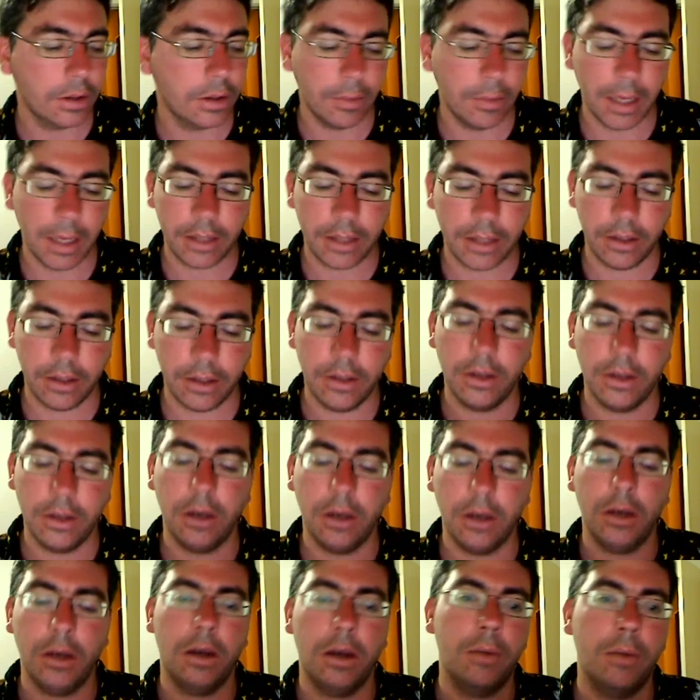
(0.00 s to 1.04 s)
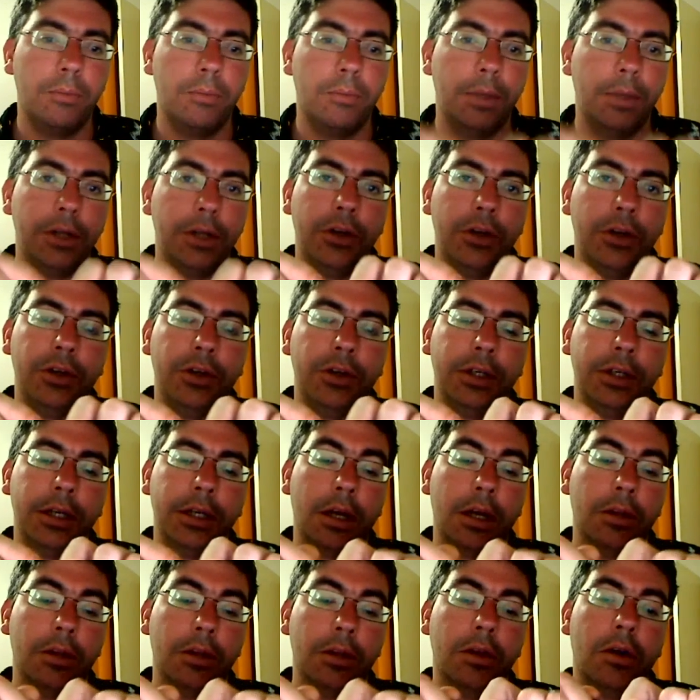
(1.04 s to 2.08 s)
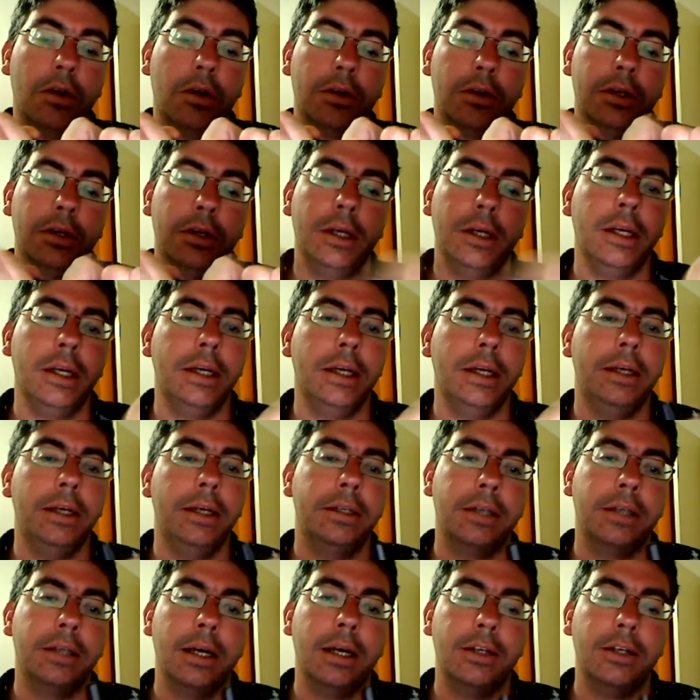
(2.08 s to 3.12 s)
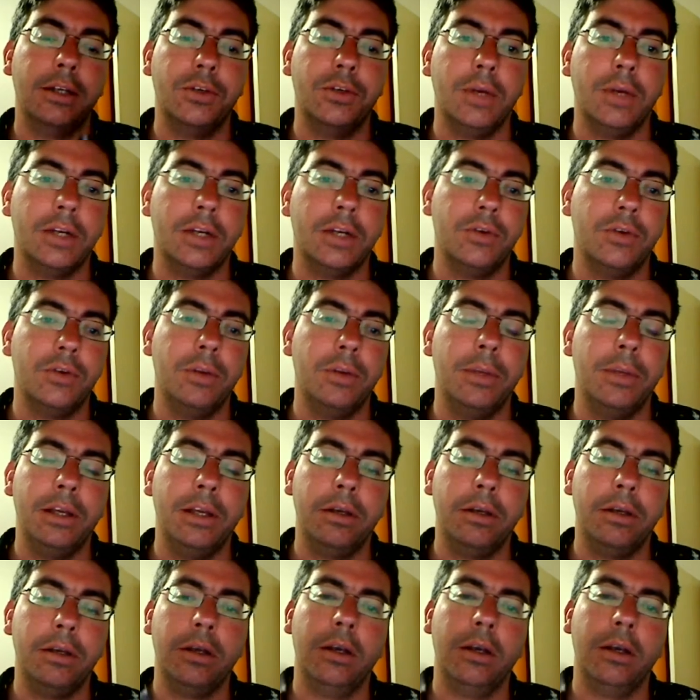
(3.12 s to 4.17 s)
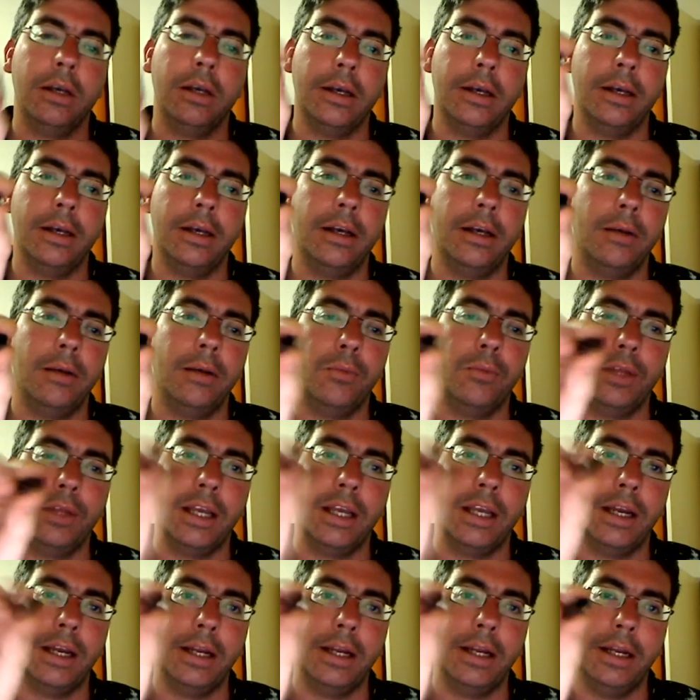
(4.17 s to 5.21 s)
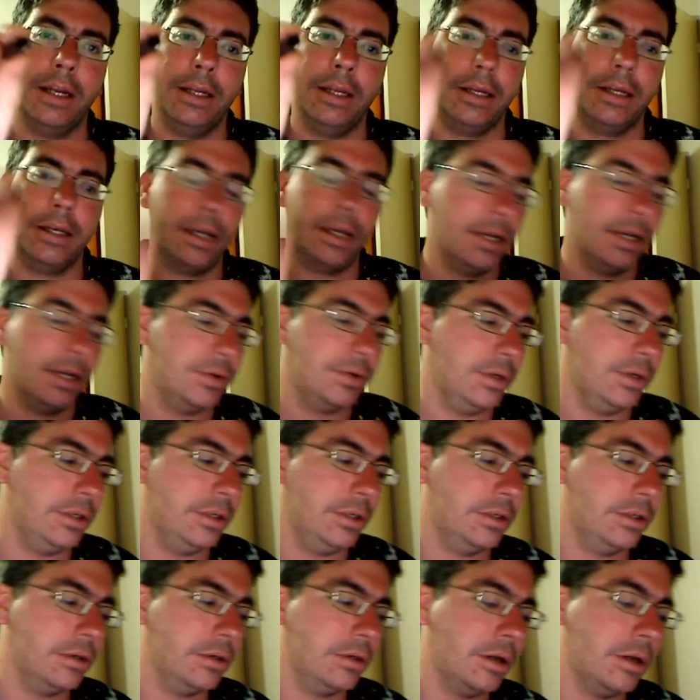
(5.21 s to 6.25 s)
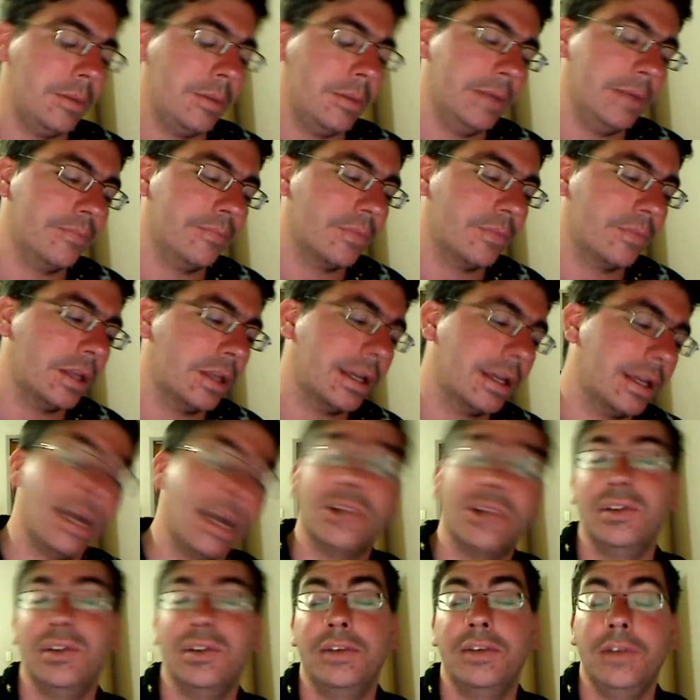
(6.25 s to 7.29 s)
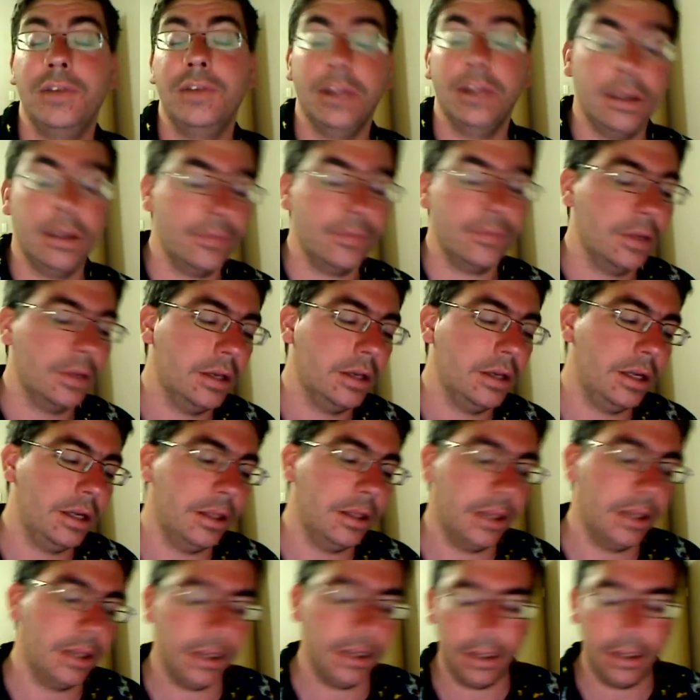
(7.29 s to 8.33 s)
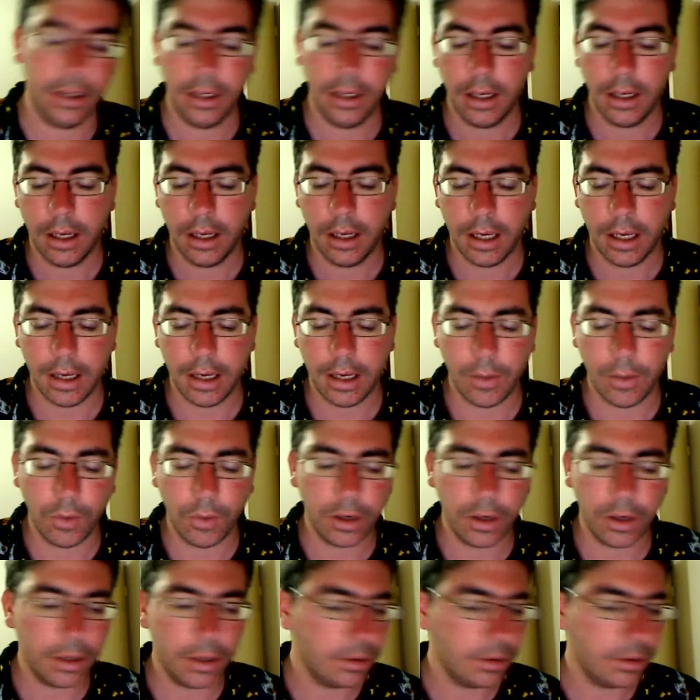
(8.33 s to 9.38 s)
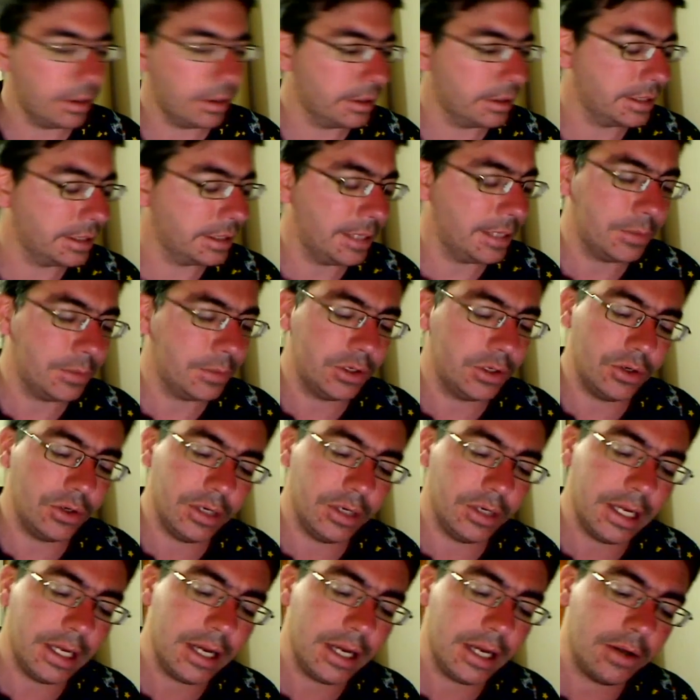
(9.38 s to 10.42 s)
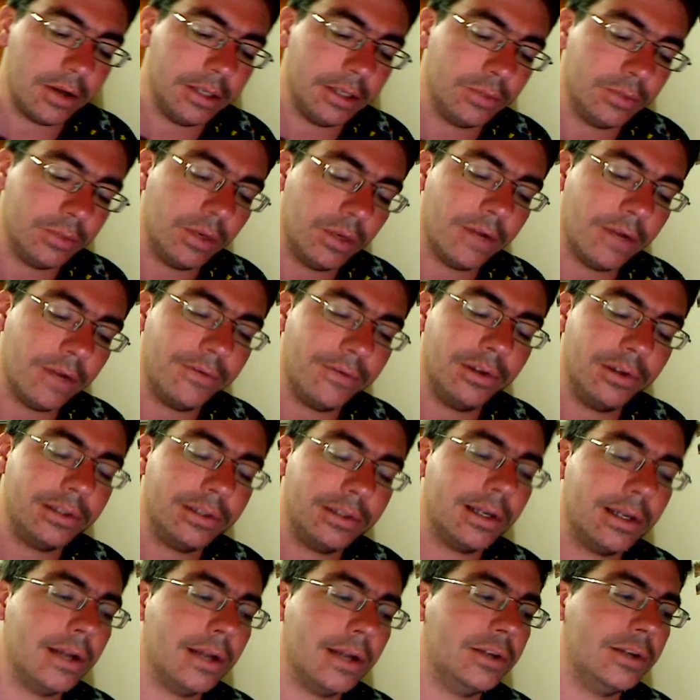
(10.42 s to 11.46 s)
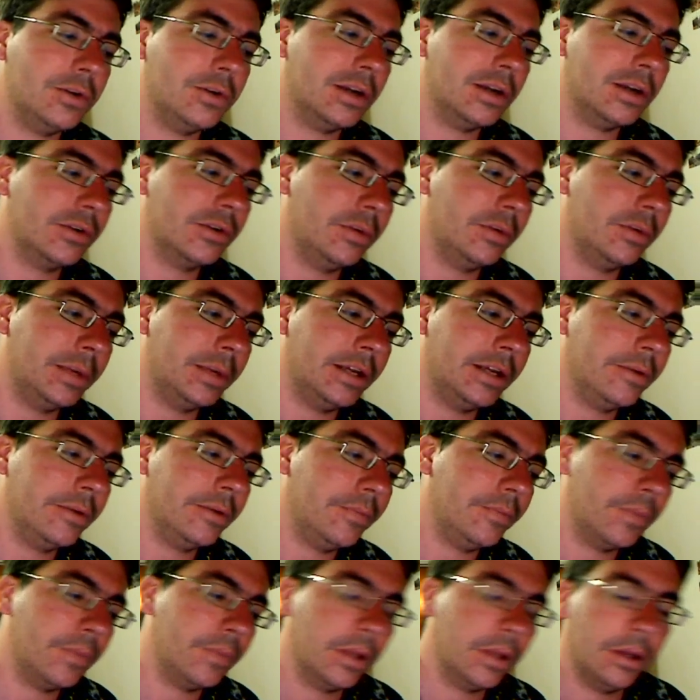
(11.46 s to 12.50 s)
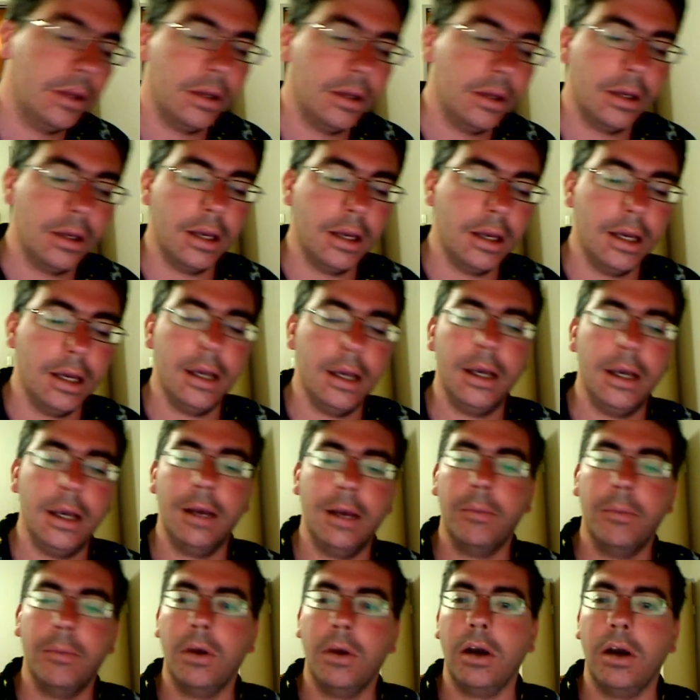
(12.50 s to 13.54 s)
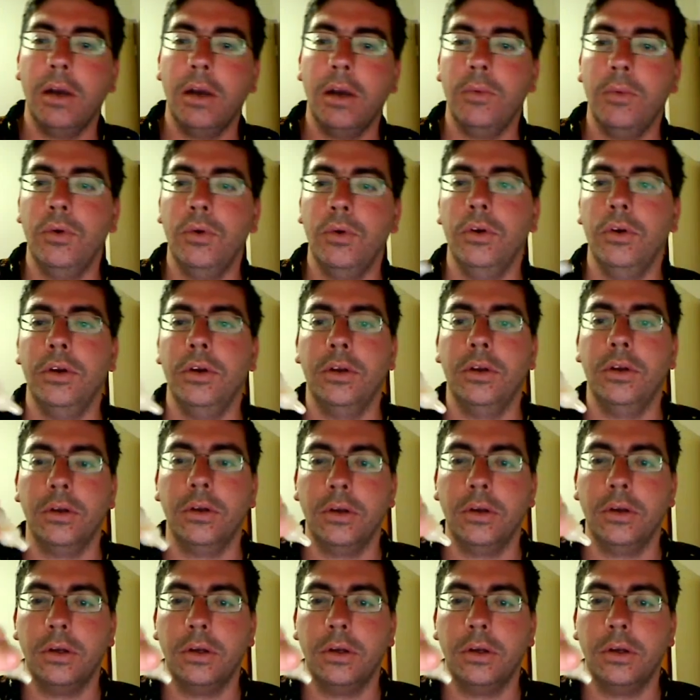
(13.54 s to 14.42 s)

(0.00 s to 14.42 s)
the method I've been using a lot is direct dripping without any cartridge filler in there. What I seem to do now is, when I first started direct dripping, I would